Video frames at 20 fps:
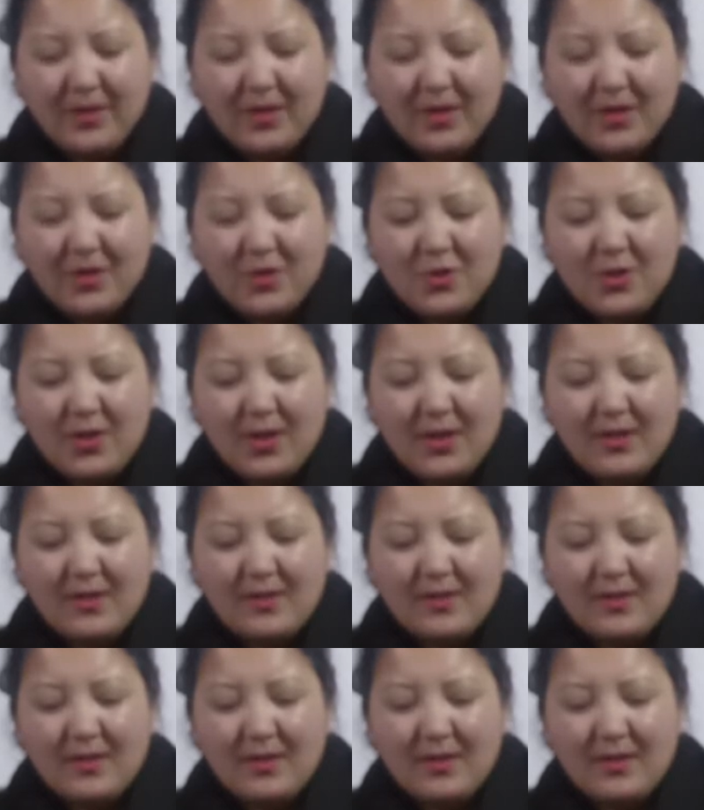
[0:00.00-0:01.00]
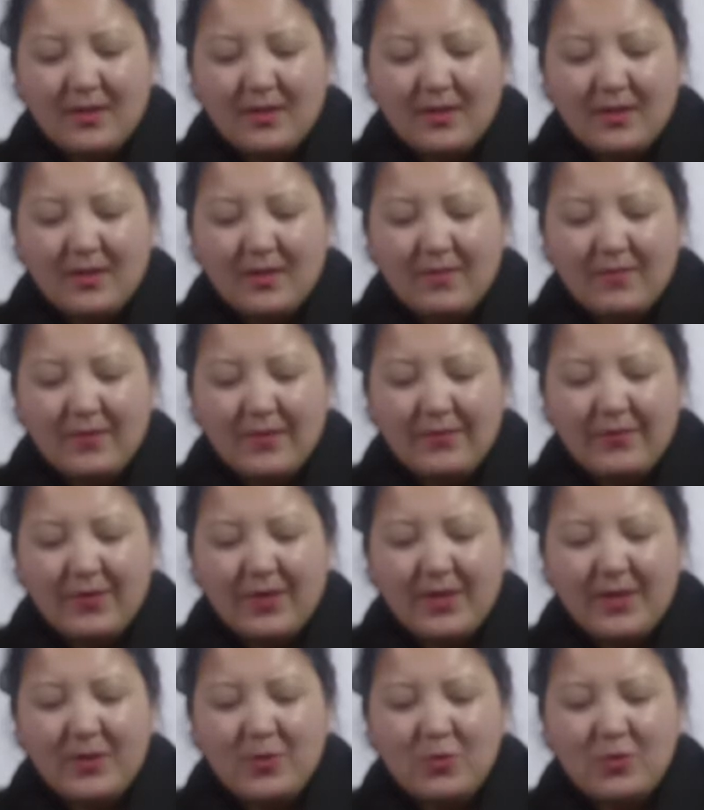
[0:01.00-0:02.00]
she is
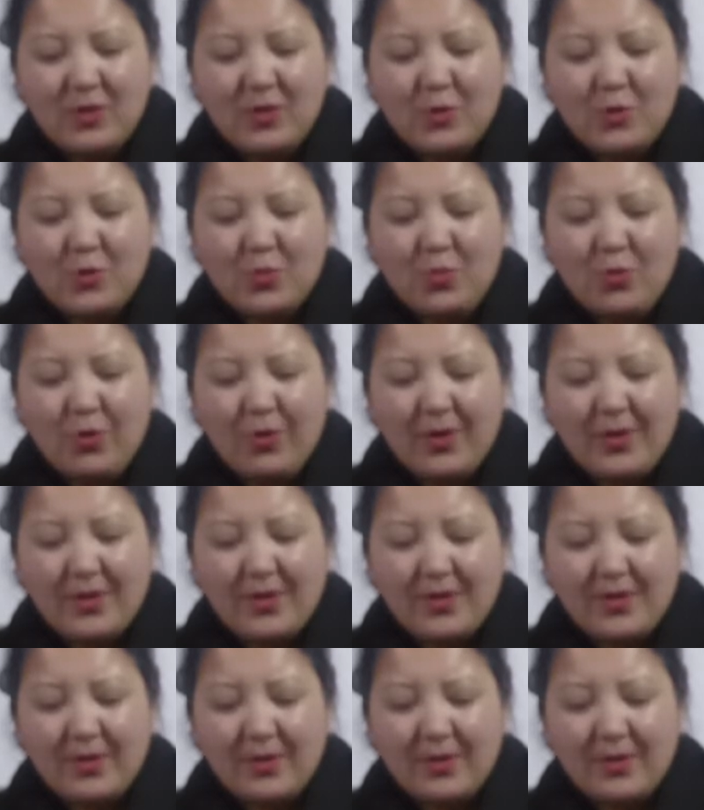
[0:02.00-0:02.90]
referring to the two boys,